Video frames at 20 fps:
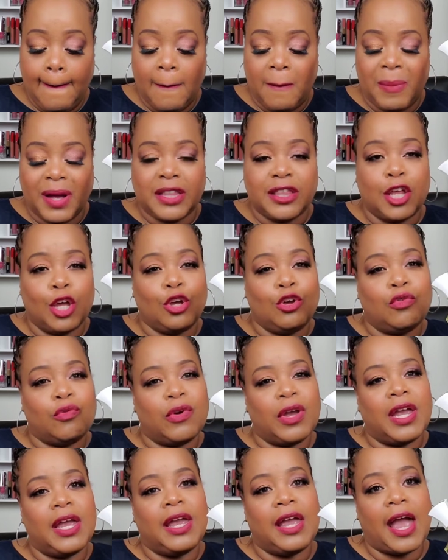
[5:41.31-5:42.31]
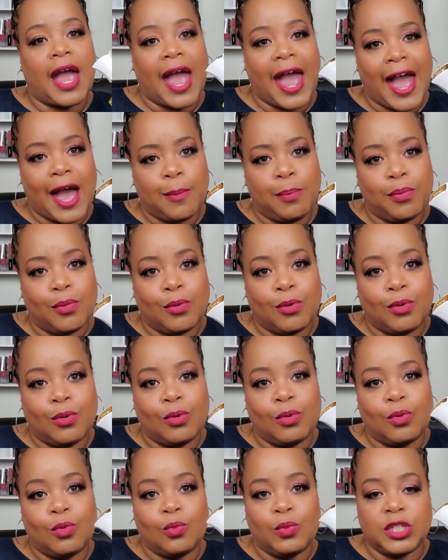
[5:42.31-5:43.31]
But the green apple
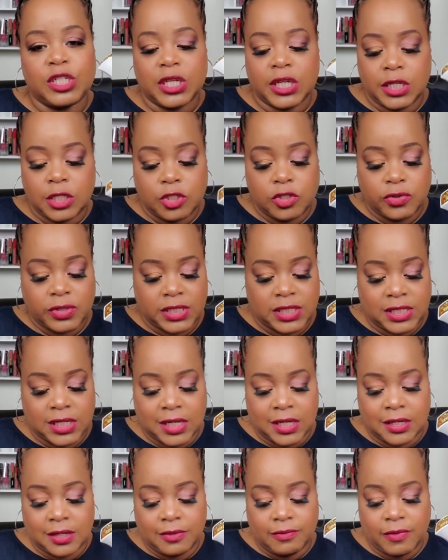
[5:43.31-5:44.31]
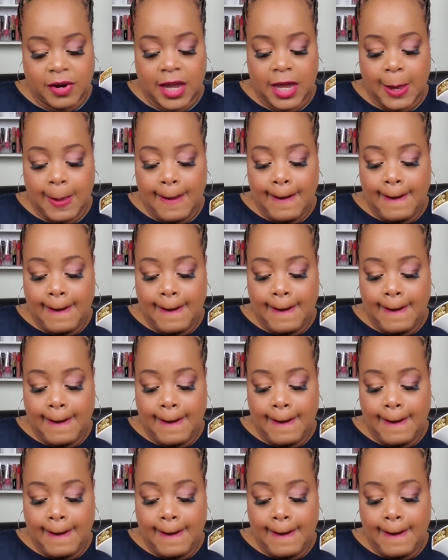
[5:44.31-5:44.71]
was interesting, right?